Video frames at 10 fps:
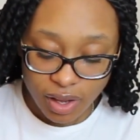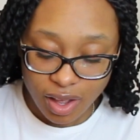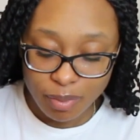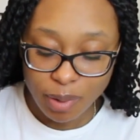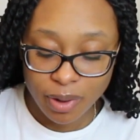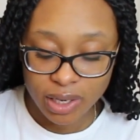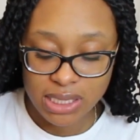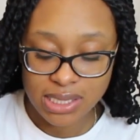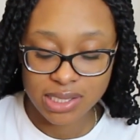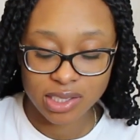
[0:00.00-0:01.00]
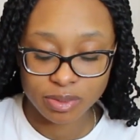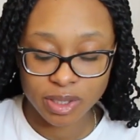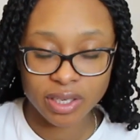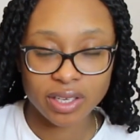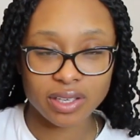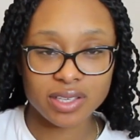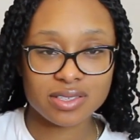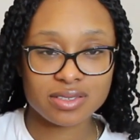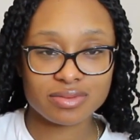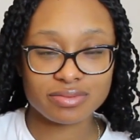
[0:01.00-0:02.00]
I have my body steamer.
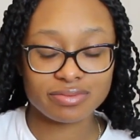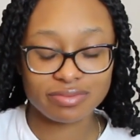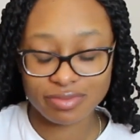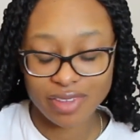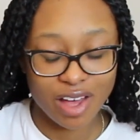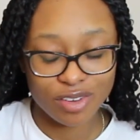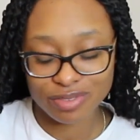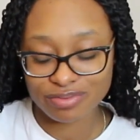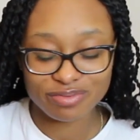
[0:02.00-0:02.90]
I'll